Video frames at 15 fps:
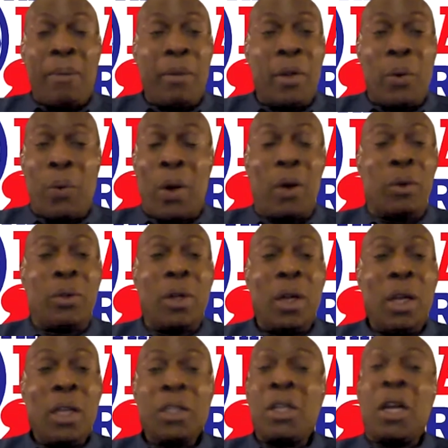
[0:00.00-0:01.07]
game in the world.
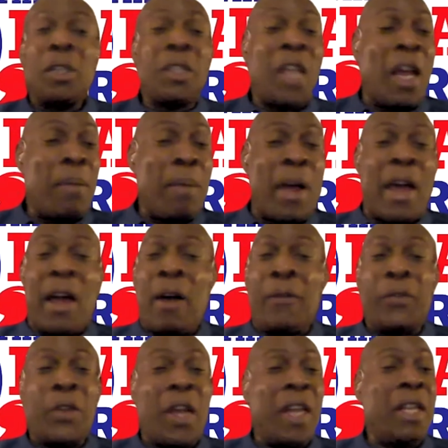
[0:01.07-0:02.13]
So I take my hat
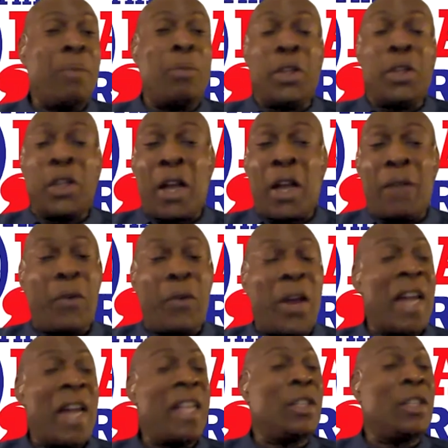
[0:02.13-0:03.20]
off to anybody going
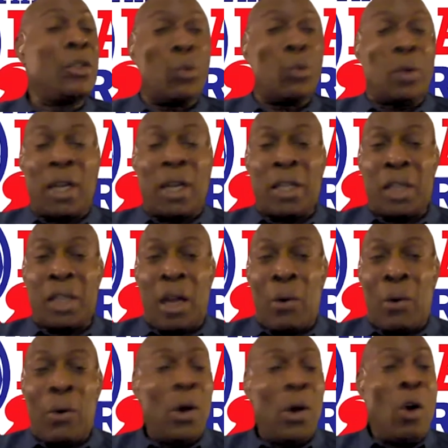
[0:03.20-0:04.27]
for any sort of
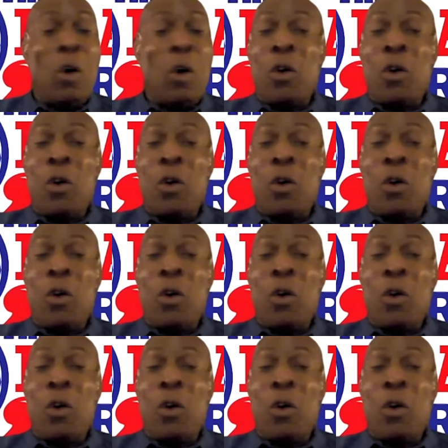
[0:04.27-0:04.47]
title